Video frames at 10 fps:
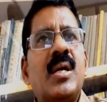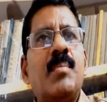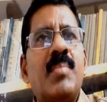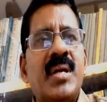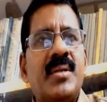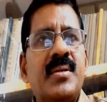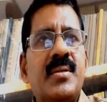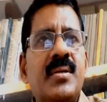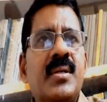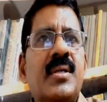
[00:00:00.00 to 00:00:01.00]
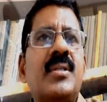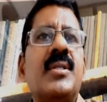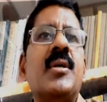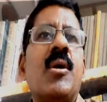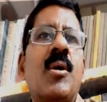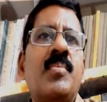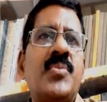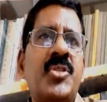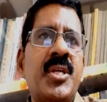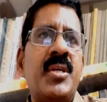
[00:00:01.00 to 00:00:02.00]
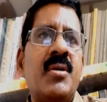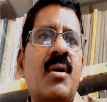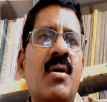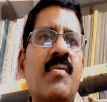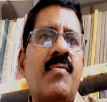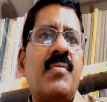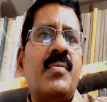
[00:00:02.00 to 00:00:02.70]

But the option of